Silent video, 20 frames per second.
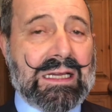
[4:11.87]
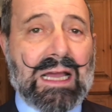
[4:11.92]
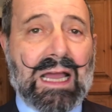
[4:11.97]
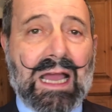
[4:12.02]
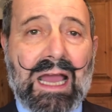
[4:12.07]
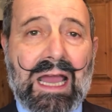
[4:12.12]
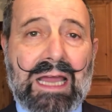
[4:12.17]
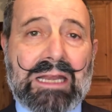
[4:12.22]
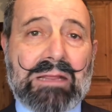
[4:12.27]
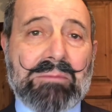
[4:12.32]

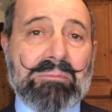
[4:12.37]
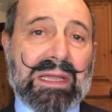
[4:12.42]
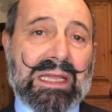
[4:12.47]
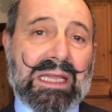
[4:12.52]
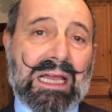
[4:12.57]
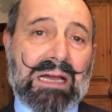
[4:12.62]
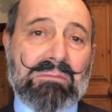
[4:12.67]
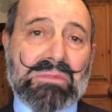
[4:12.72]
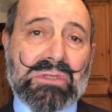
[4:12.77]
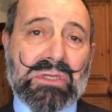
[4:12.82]
and it
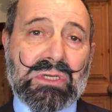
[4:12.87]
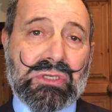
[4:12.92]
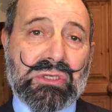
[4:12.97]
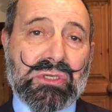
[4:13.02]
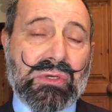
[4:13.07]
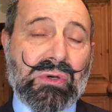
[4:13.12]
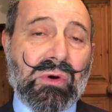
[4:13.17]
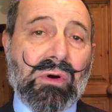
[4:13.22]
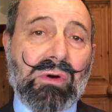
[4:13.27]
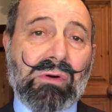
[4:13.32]
becomes a
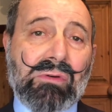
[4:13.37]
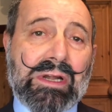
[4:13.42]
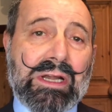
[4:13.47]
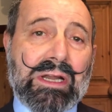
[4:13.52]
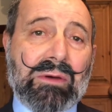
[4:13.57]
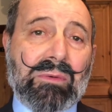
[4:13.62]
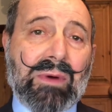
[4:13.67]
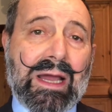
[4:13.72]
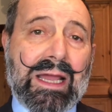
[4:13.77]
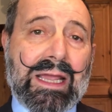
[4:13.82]
chore in
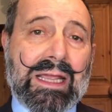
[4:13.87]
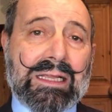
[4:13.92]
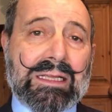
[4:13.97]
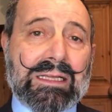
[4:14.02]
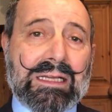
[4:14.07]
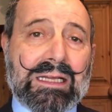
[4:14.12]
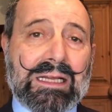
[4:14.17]
a way.